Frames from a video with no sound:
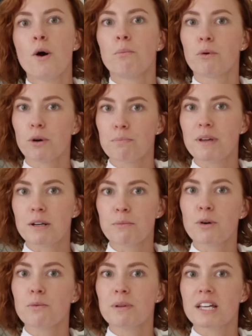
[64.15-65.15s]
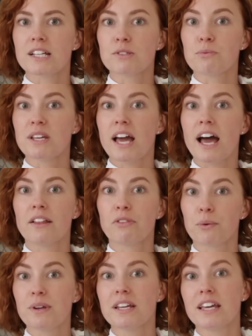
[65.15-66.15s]
more minimal because we had
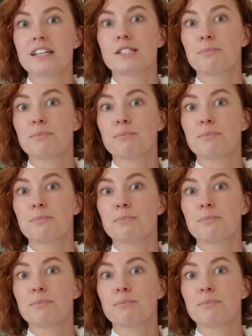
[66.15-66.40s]
three kids